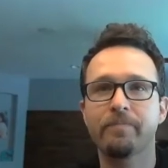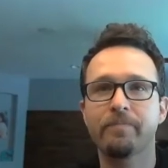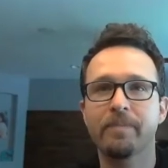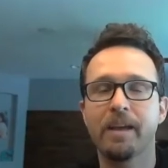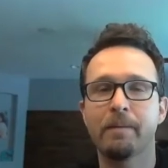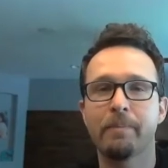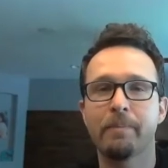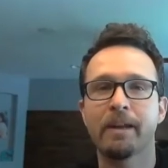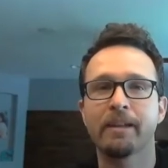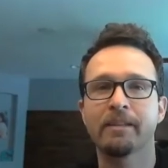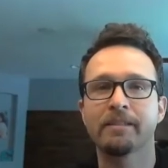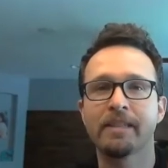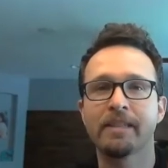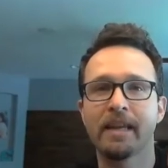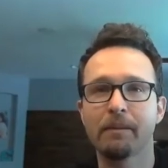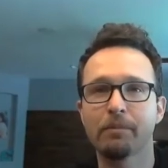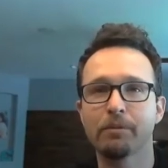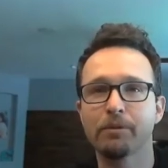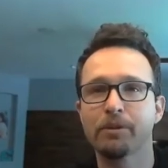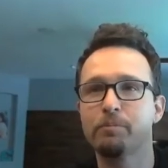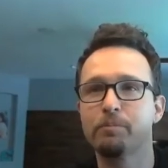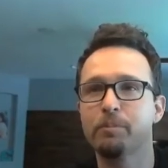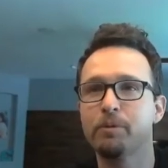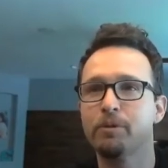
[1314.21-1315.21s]
about a
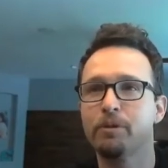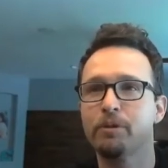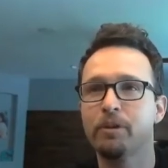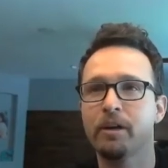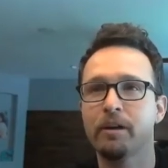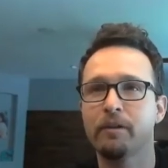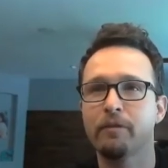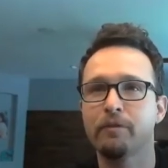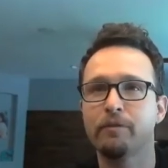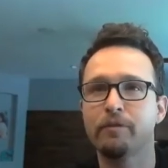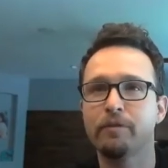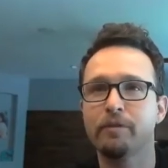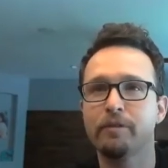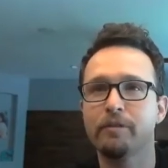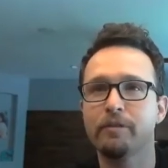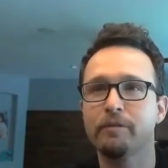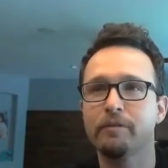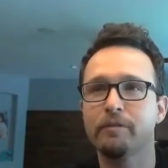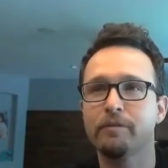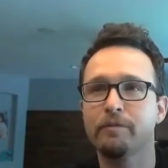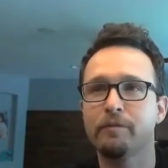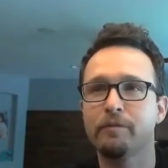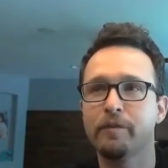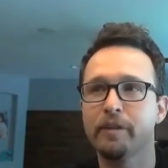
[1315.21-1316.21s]
tablespoon of
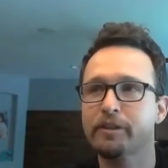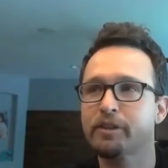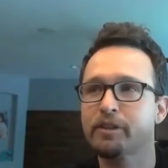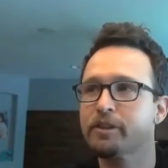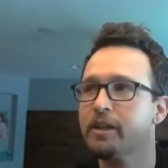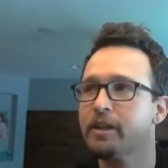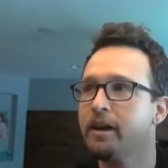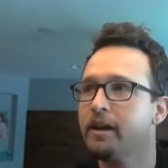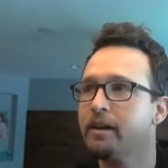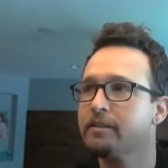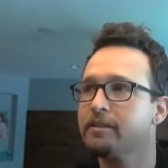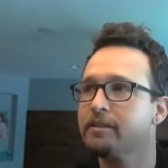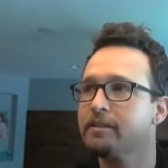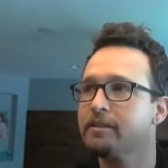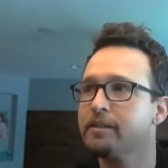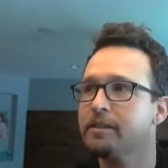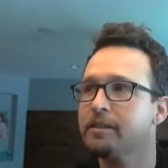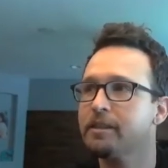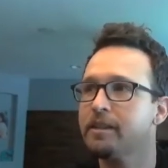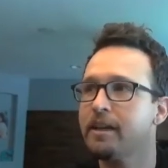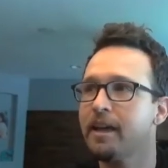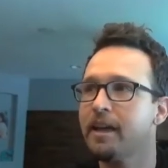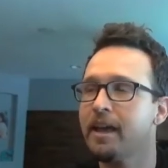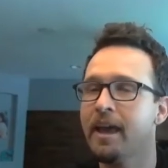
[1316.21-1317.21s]
fish
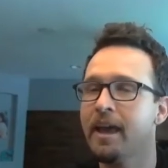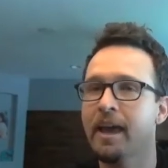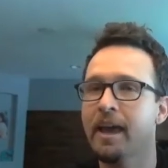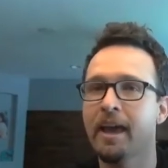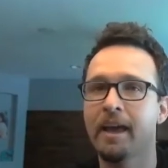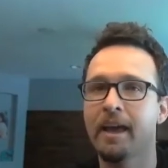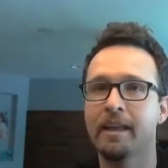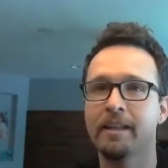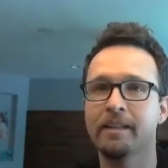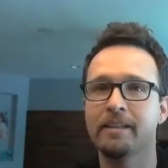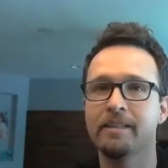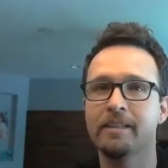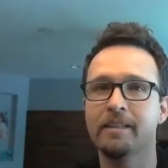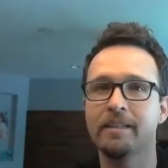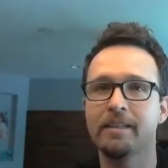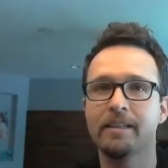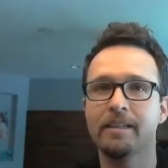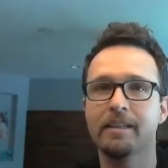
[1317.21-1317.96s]
sauce, and